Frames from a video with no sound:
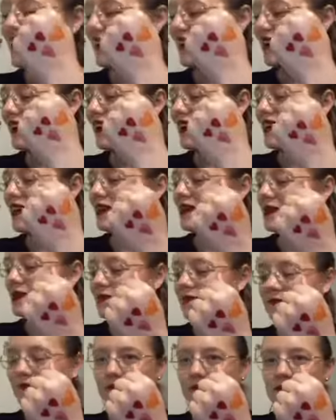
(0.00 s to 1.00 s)

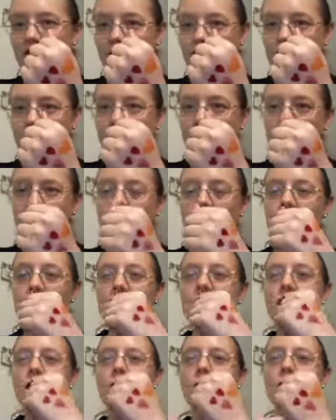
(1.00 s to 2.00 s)
um,
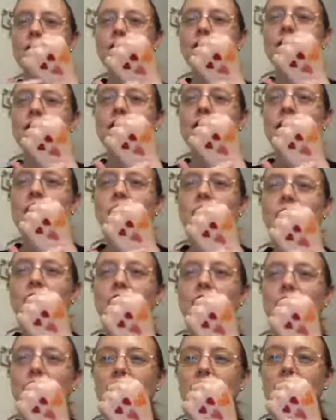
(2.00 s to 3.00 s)
but then like when I
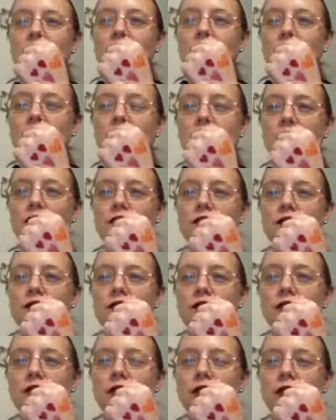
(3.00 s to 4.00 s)
had on the Inked Rose,
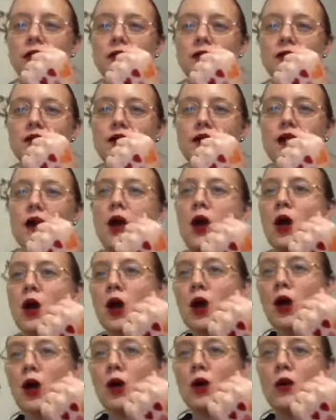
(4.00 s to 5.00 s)
everybody was like,
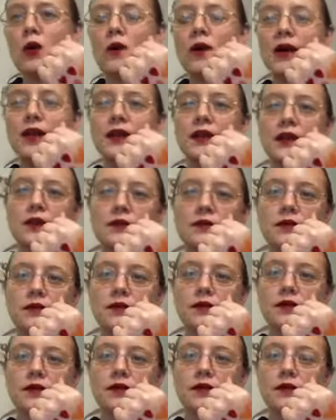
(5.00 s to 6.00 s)
oh, I love
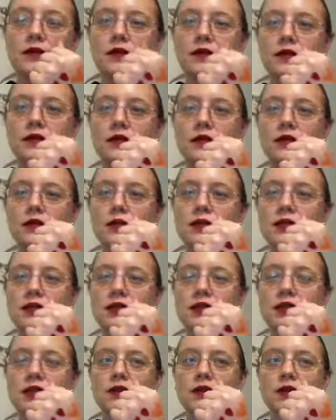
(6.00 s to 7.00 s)
your, you know, your
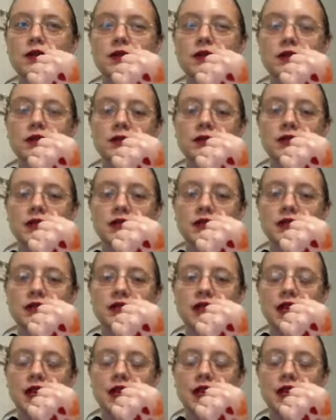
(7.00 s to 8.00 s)
lipstick, you're wearing lipstick
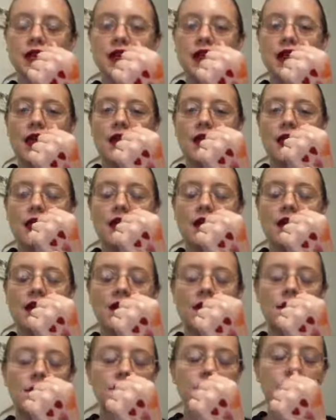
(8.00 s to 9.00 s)
today.
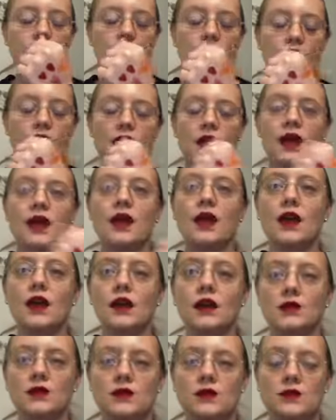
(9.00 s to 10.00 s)
Um,
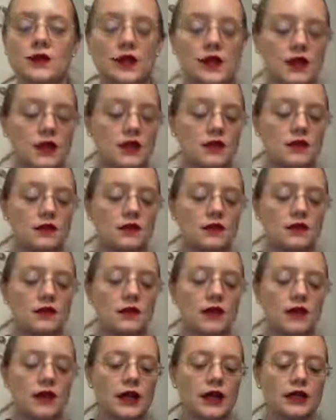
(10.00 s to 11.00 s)
and then,
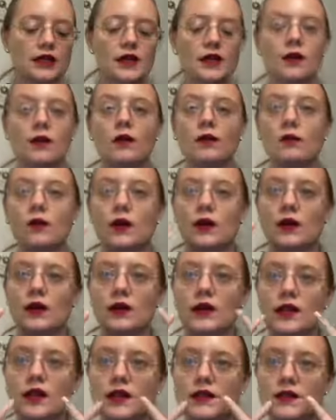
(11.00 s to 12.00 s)
all right, now I'm wearing,
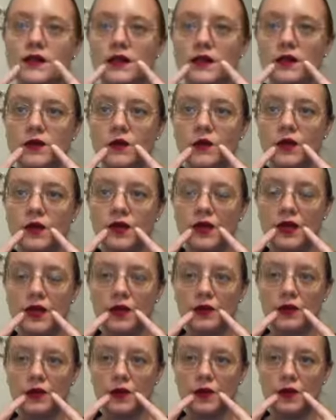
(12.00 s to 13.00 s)
like I said, the
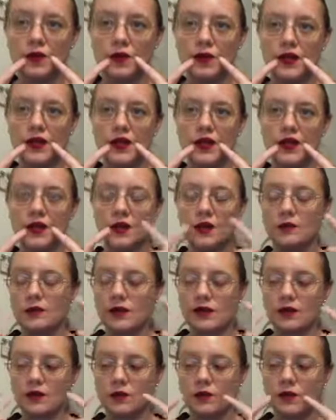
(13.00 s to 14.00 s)
Renegade Ruby, I
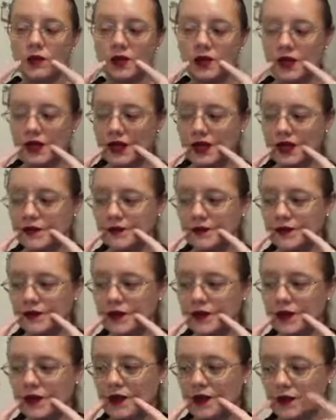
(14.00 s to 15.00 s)
mean the Renegade,
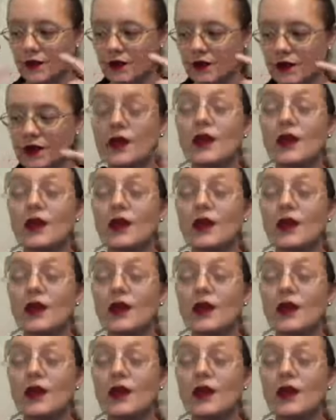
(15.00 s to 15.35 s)
hold on.